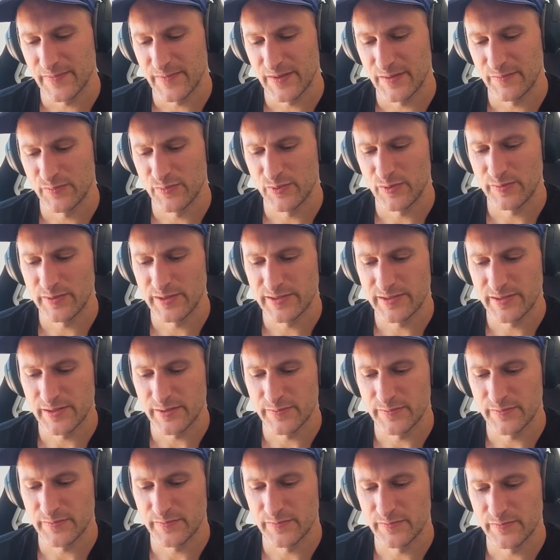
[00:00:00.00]
Probably
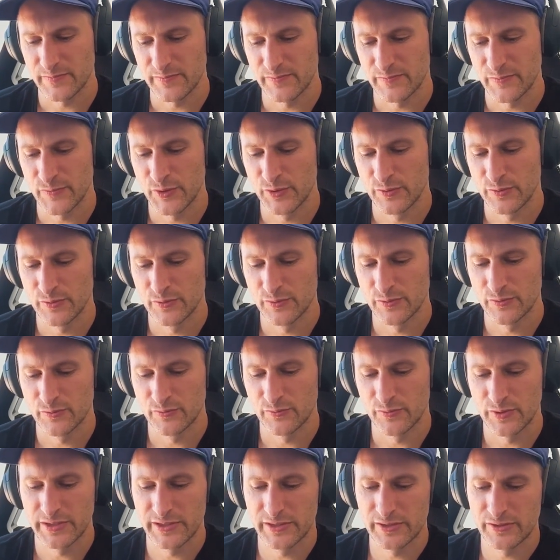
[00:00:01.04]
some new
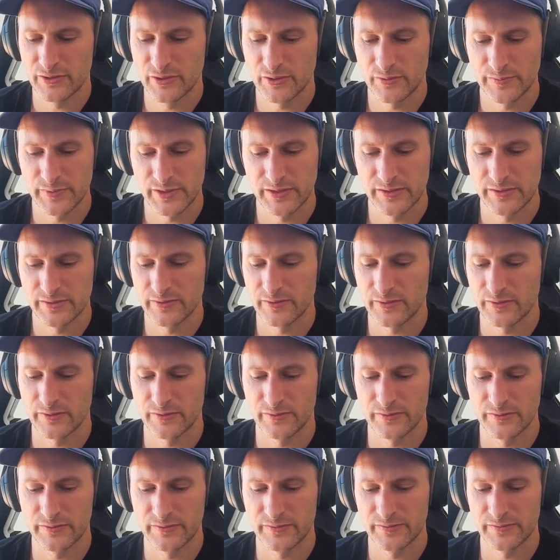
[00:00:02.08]
ruling coming
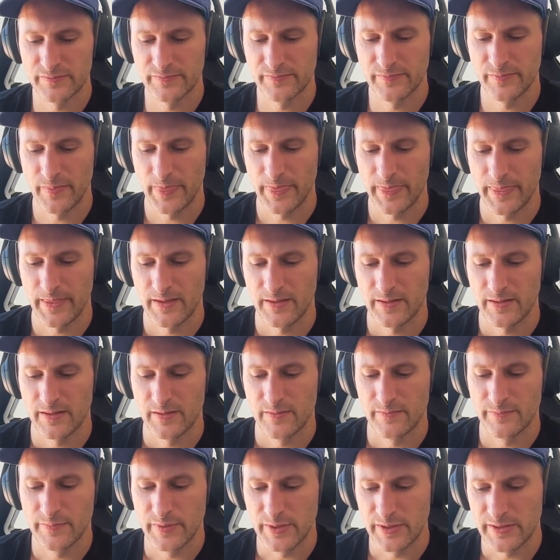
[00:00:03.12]
on
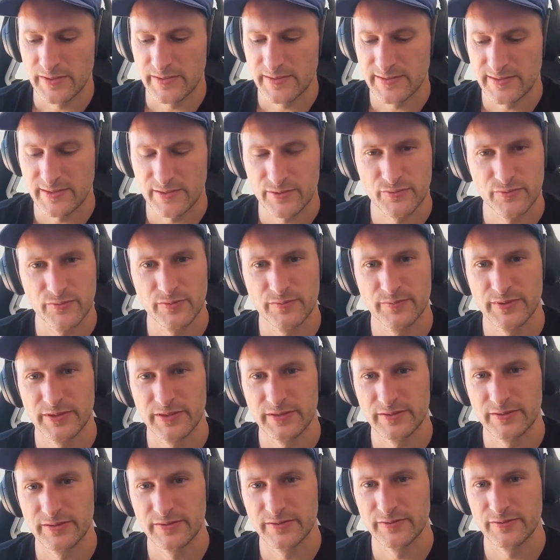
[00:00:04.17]
banks that will
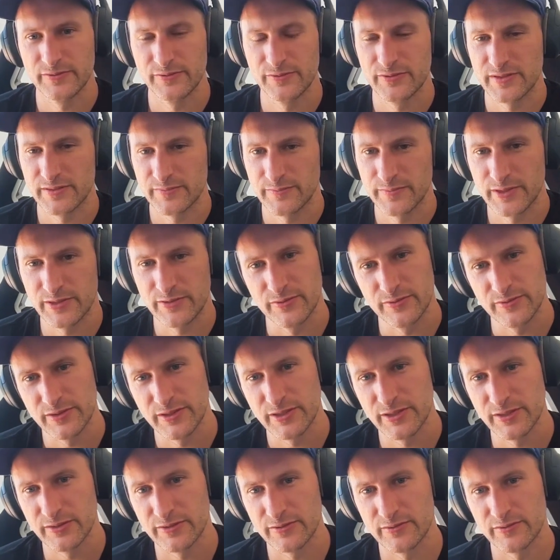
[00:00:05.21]
be using Bitcoin
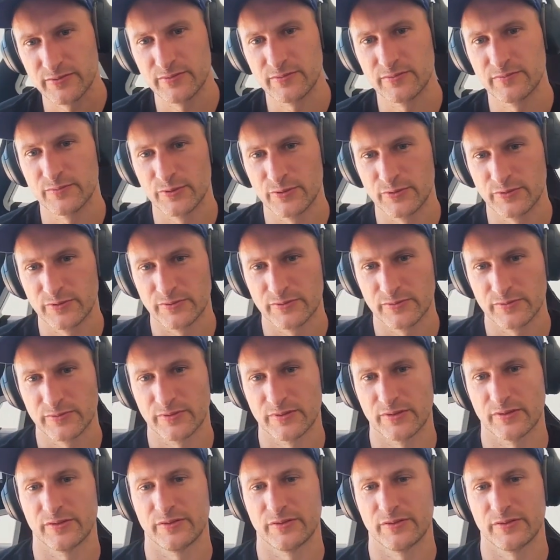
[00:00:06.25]
here more.